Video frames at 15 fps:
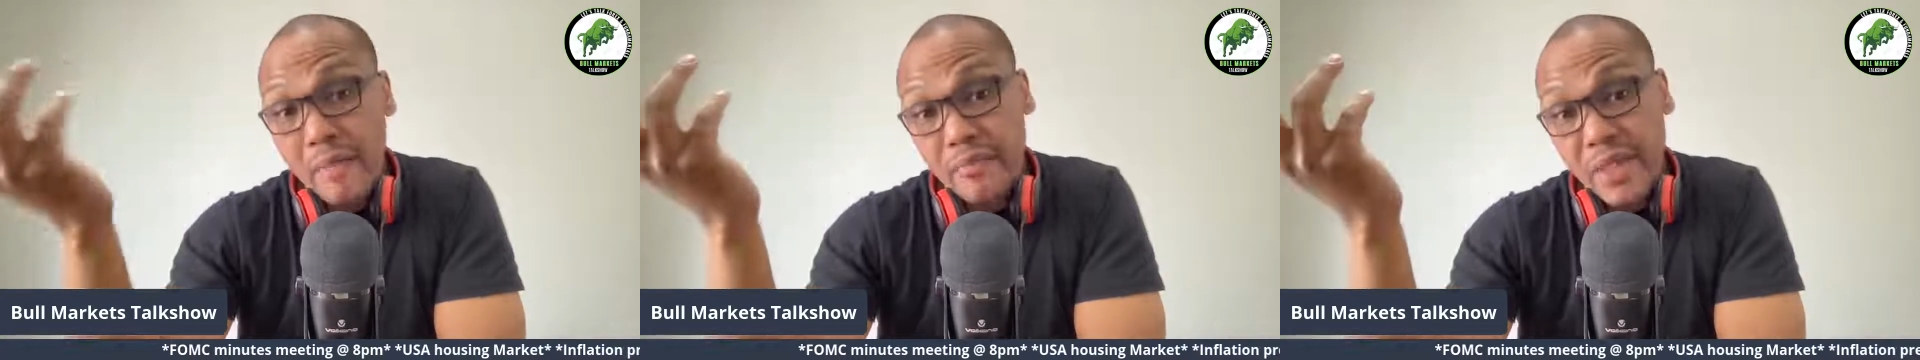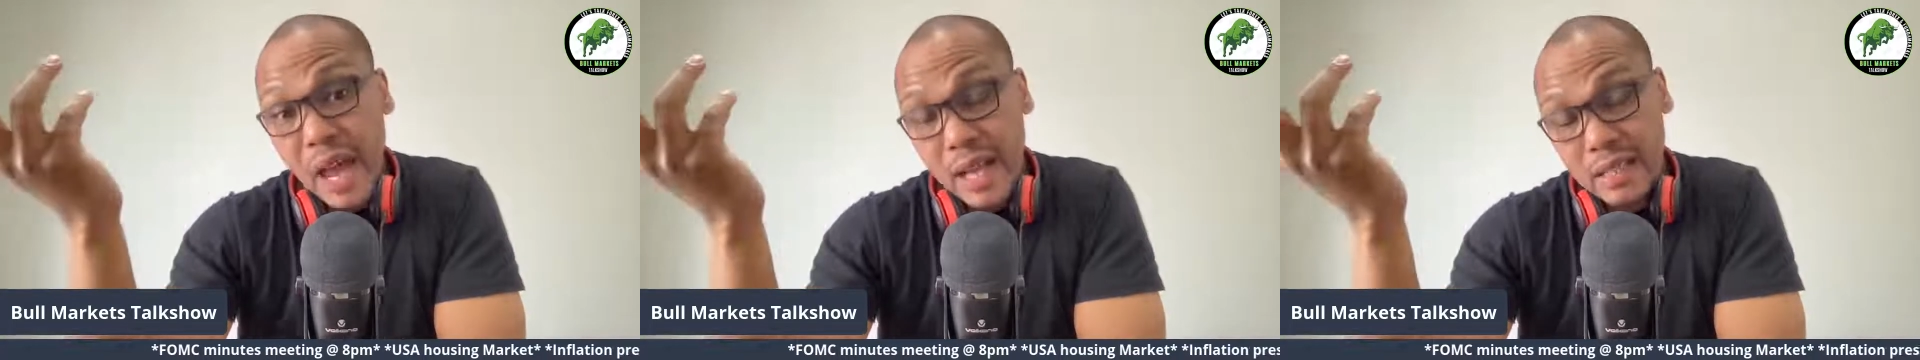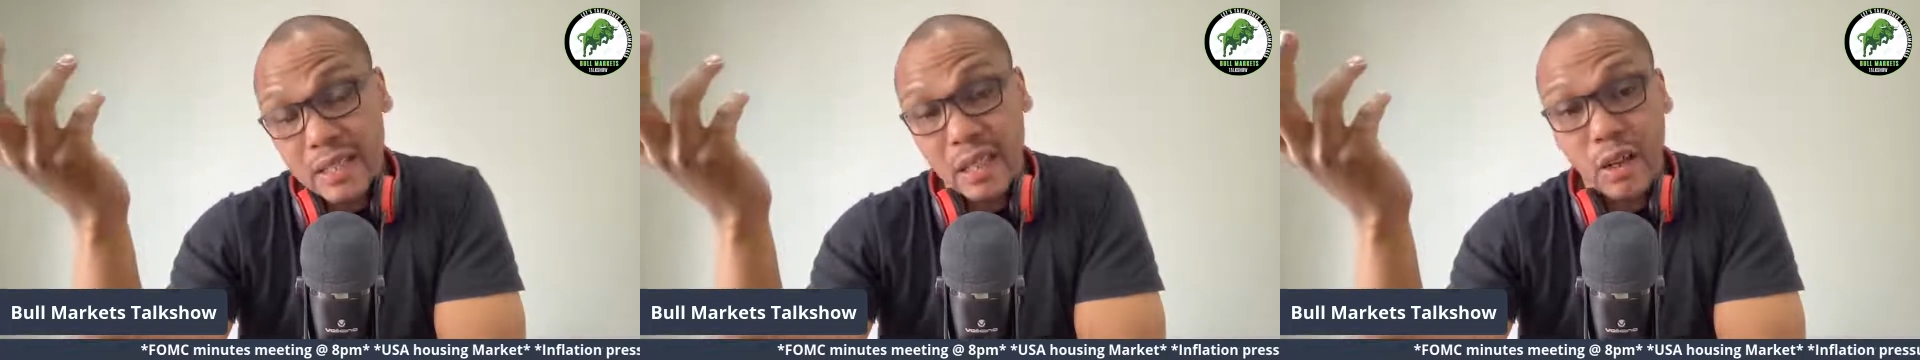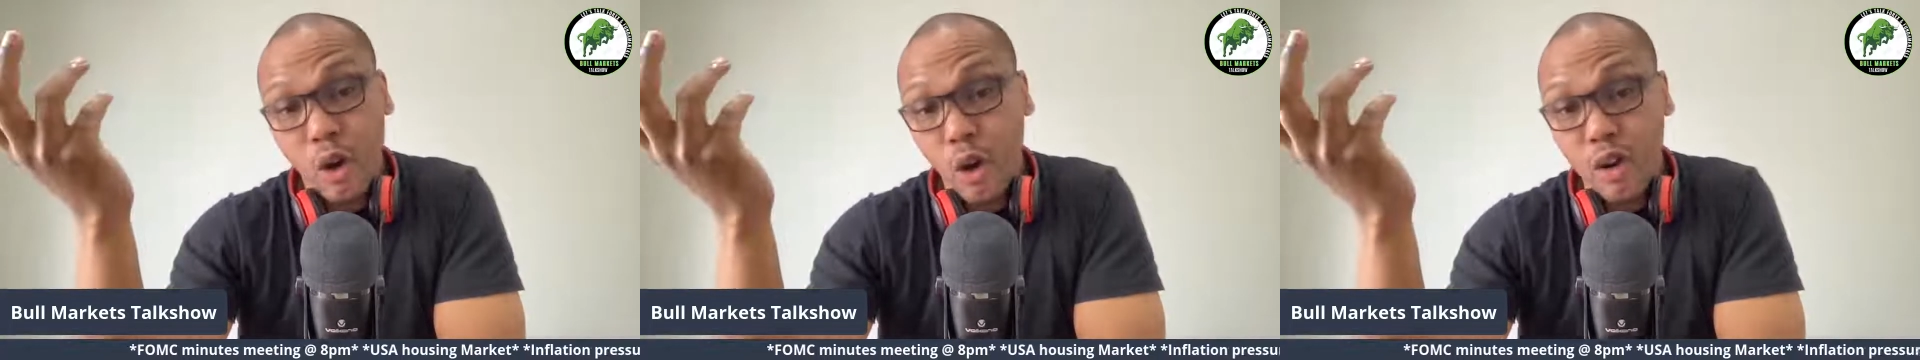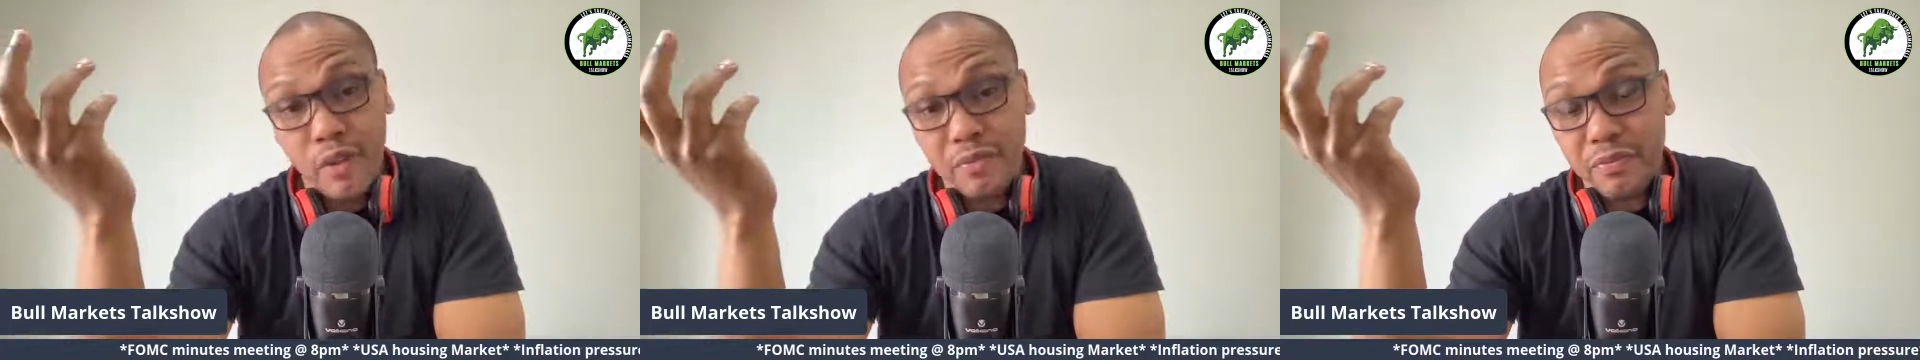there's a
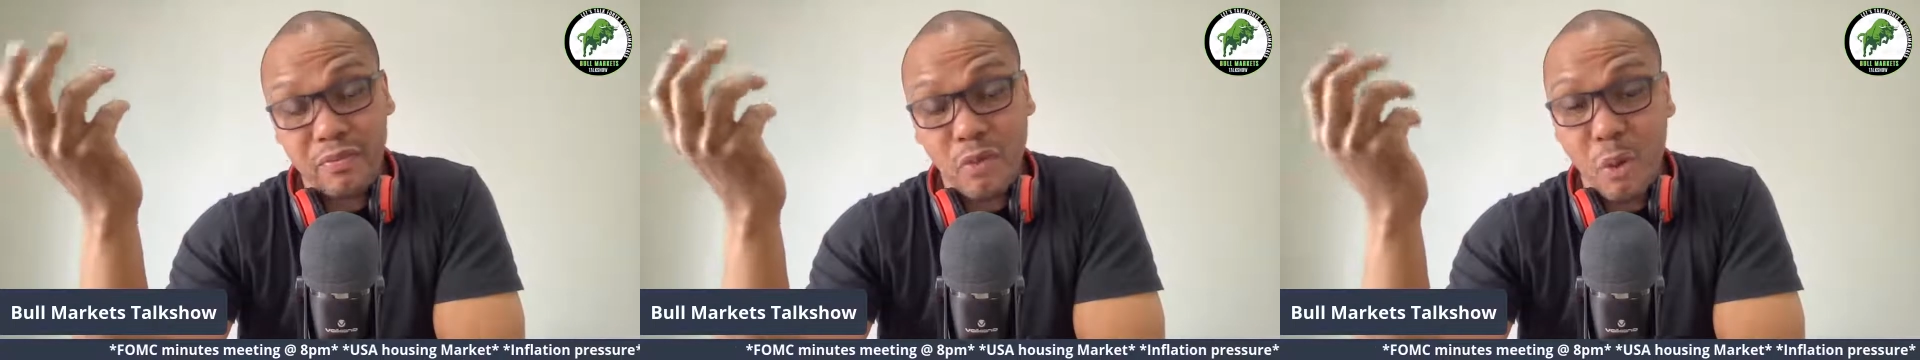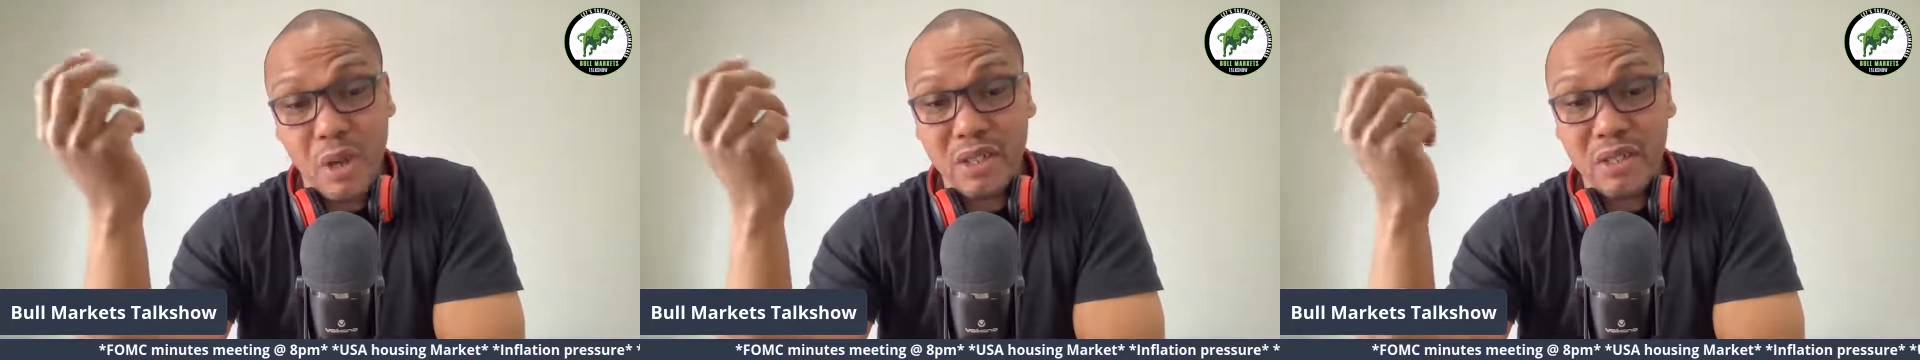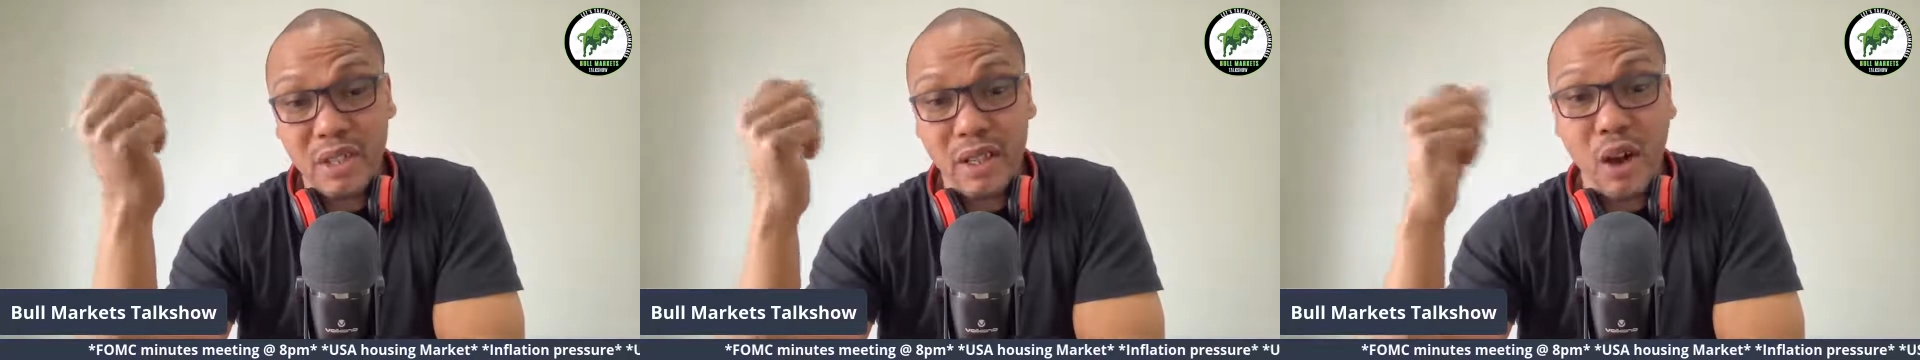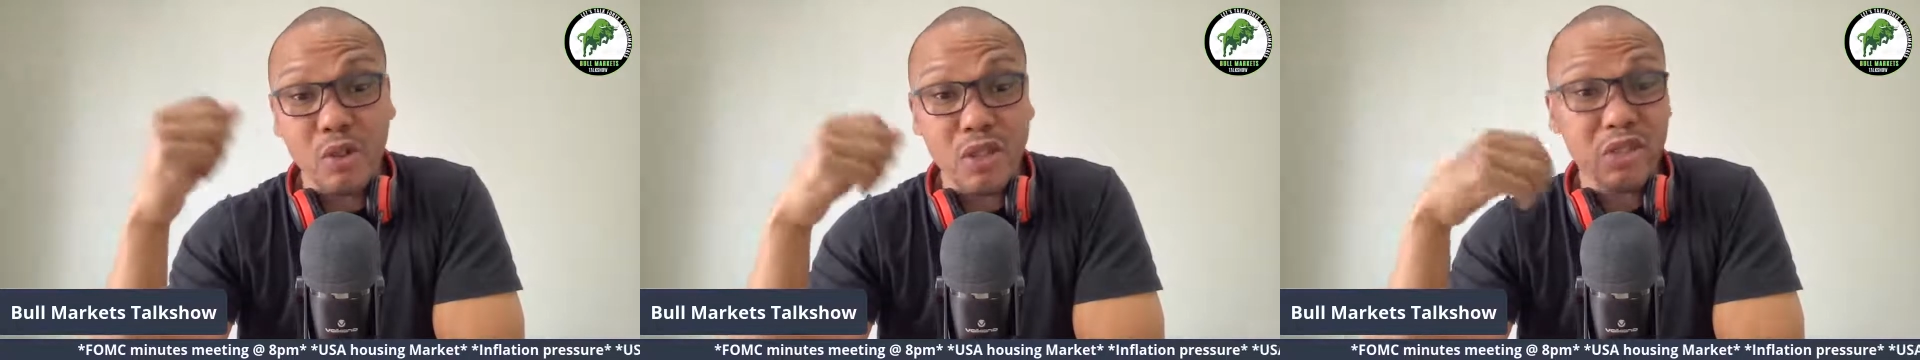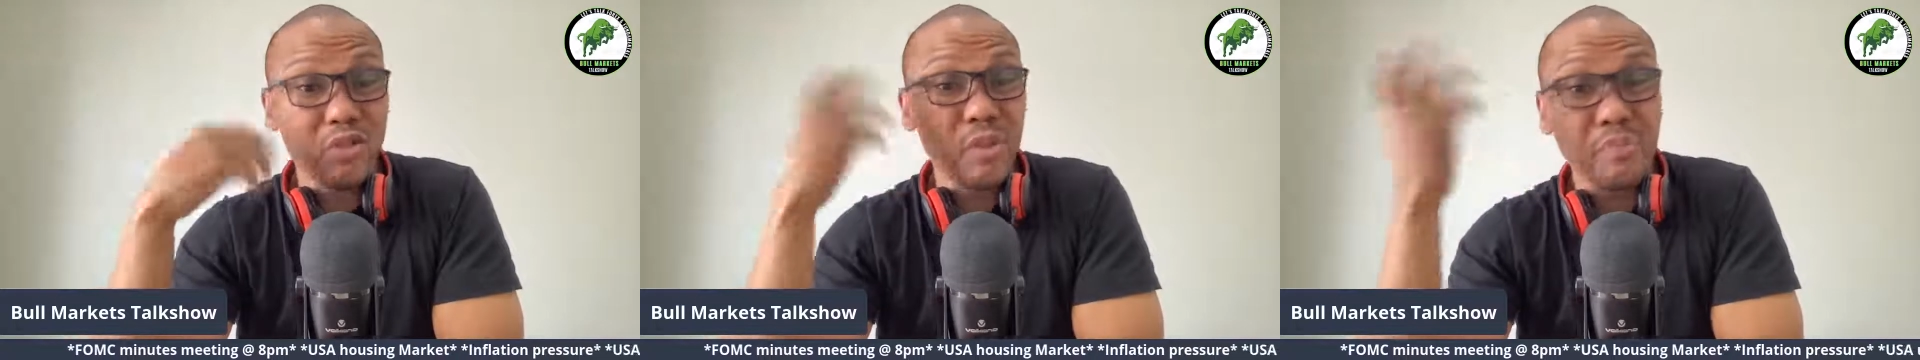lot of questions that
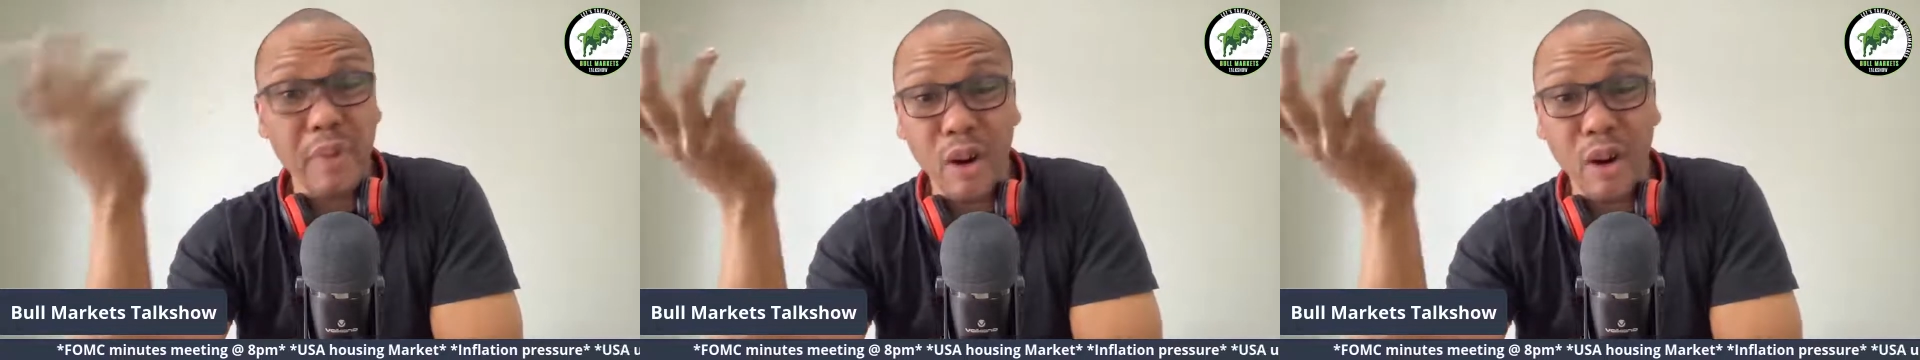goes into,